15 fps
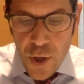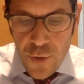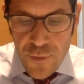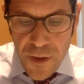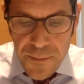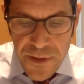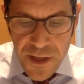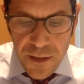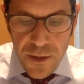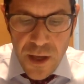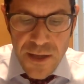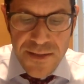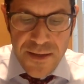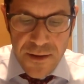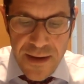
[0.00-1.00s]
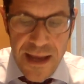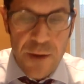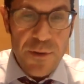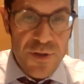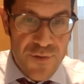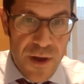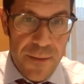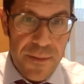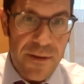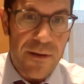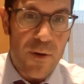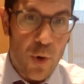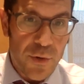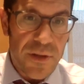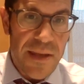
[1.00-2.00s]
Rabbi Elazar, now he's Rabbi.
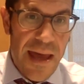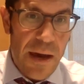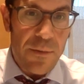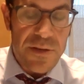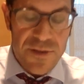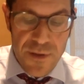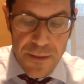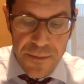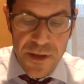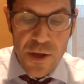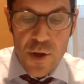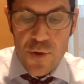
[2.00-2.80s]
Only now he's Rabbi.